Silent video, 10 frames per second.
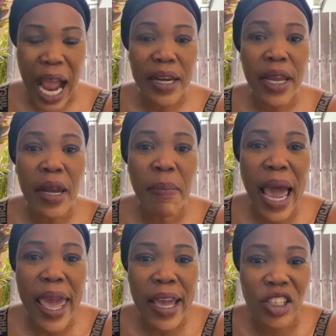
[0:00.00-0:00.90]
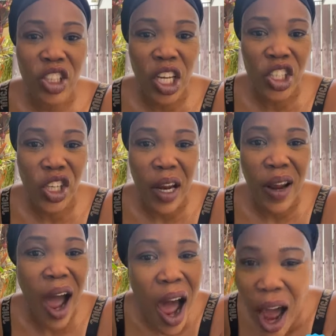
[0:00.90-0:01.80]
And then by
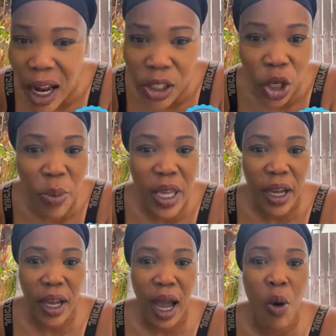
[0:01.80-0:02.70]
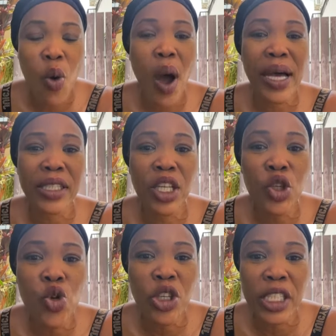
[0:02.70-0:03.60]
extension, all Jamaica. And we want to see
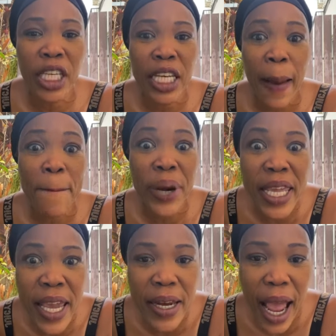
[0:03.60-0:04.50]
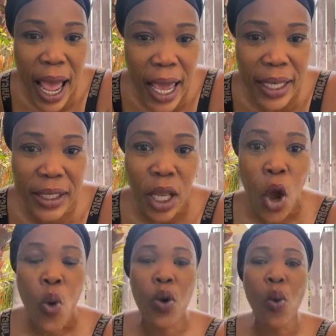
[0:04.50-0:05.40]
the unity in a plain eyes.